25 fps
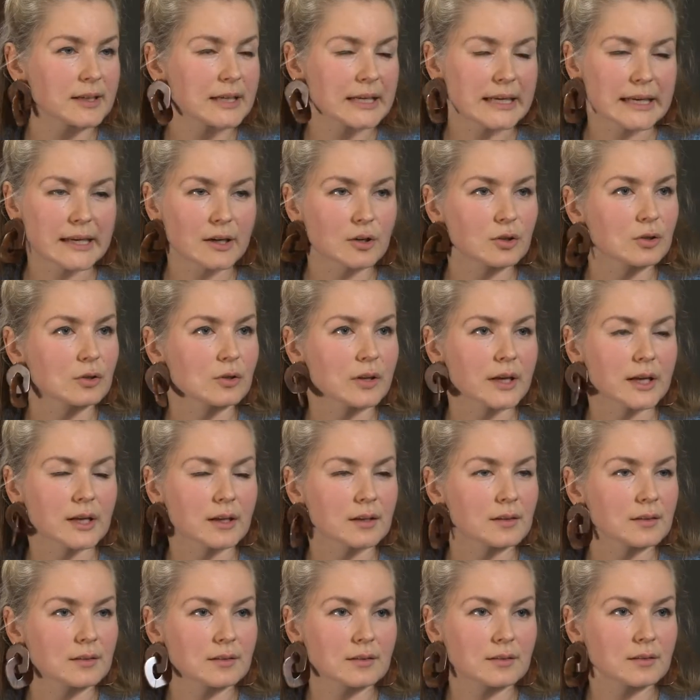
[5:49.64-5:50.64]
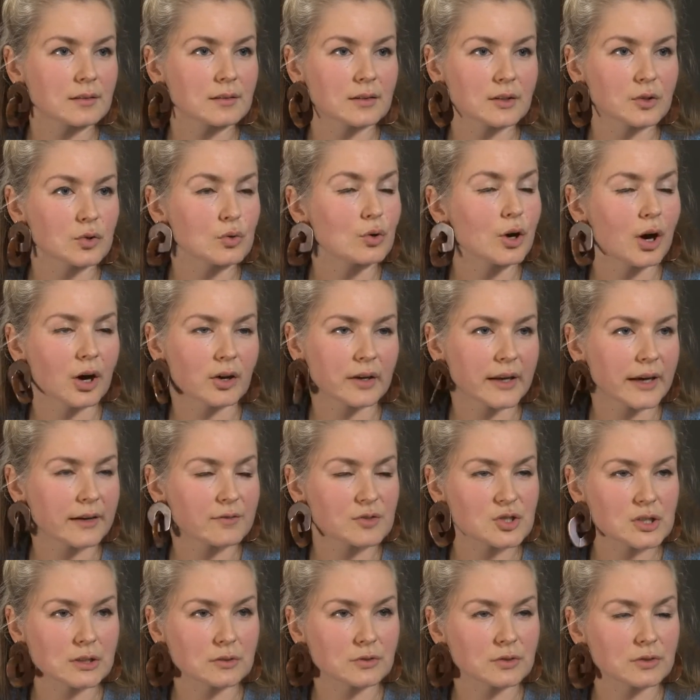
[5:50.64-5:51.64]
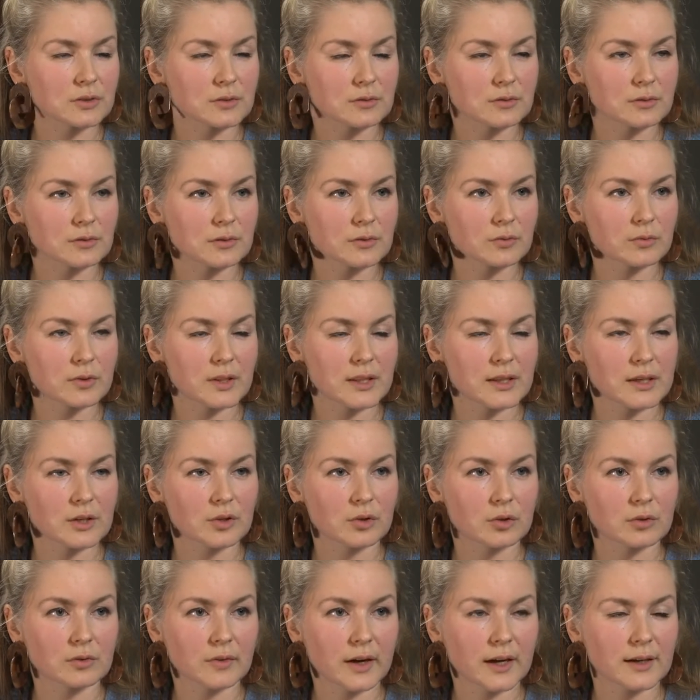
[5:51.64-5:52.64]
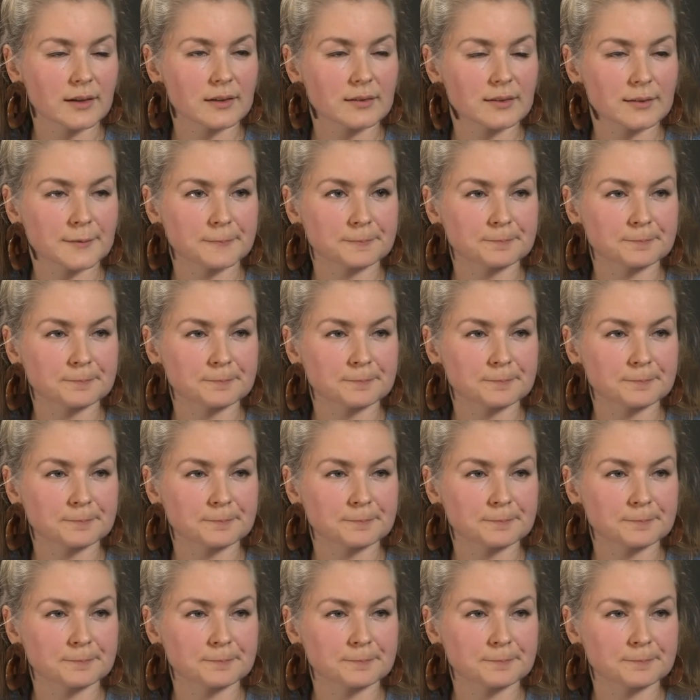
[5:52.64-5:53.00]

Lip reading: illegal and you can't have children within your ranks.